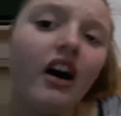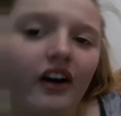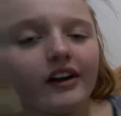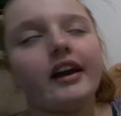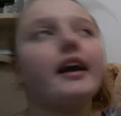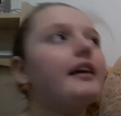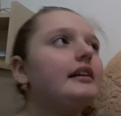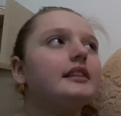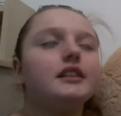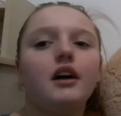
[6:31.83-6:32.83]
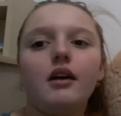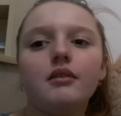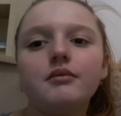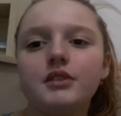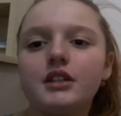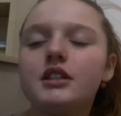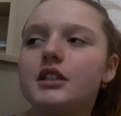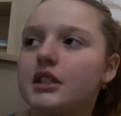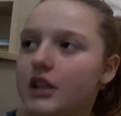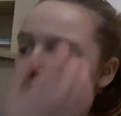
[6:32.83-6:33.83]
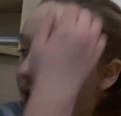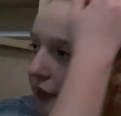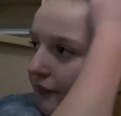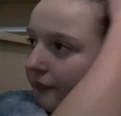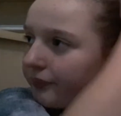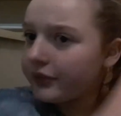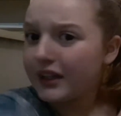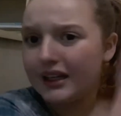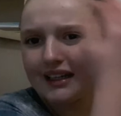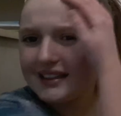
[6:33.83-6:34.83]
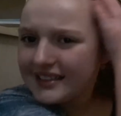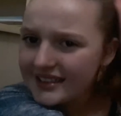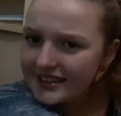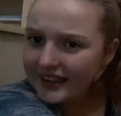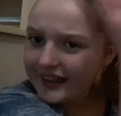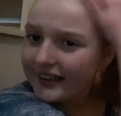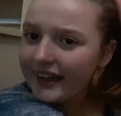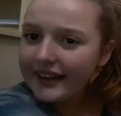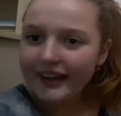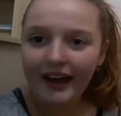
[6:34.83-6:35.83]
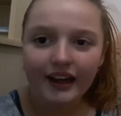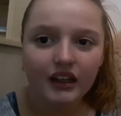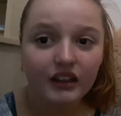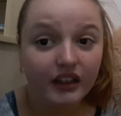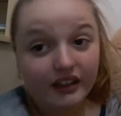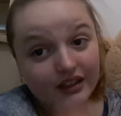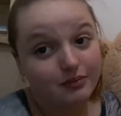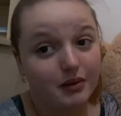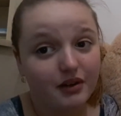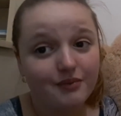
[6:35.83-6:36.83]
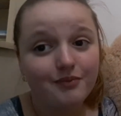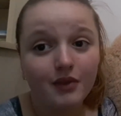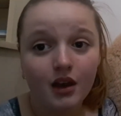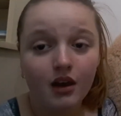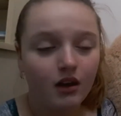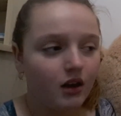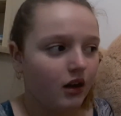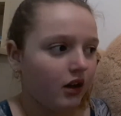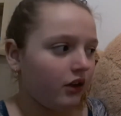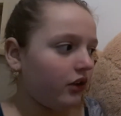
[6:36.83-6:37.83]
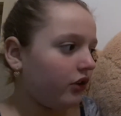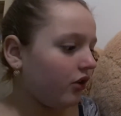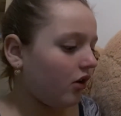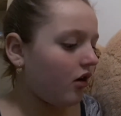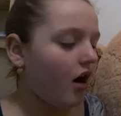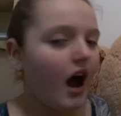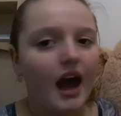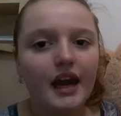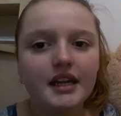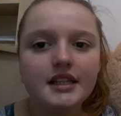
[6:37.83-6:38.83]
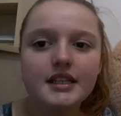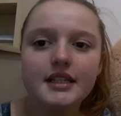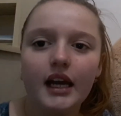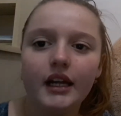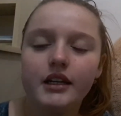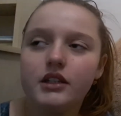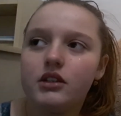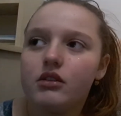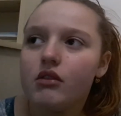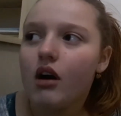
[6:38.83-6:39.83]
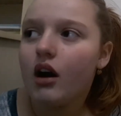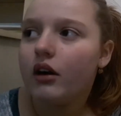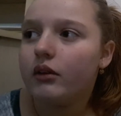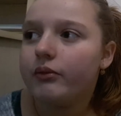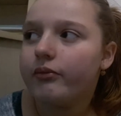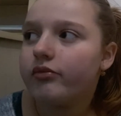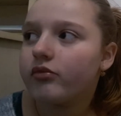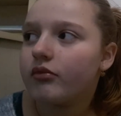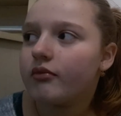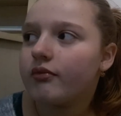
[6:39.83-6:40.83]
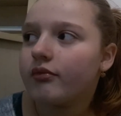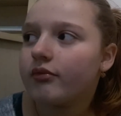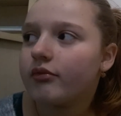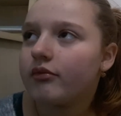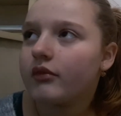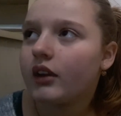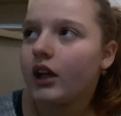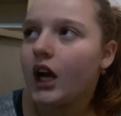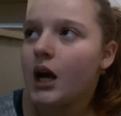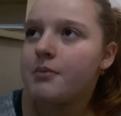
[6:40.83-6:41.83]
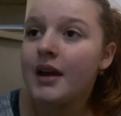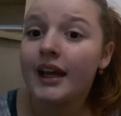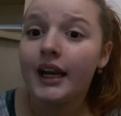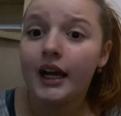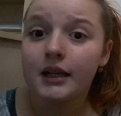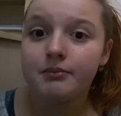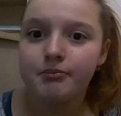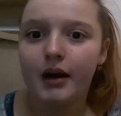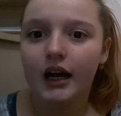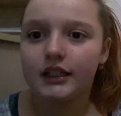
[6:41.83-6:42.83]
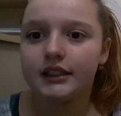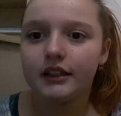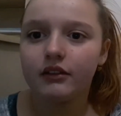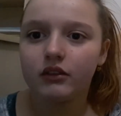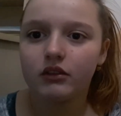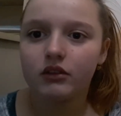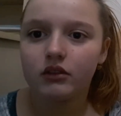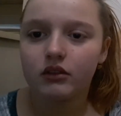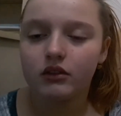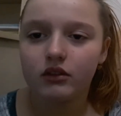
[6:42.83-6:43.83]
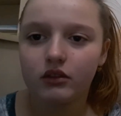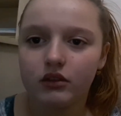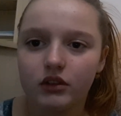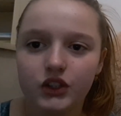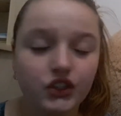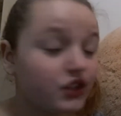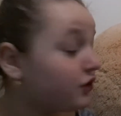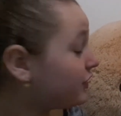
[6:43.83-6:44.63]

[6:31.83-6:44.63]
Okay, so I'm just, um, gonna stick like that. Okay, that's better. So I decided to, um, make an unboxing. Did you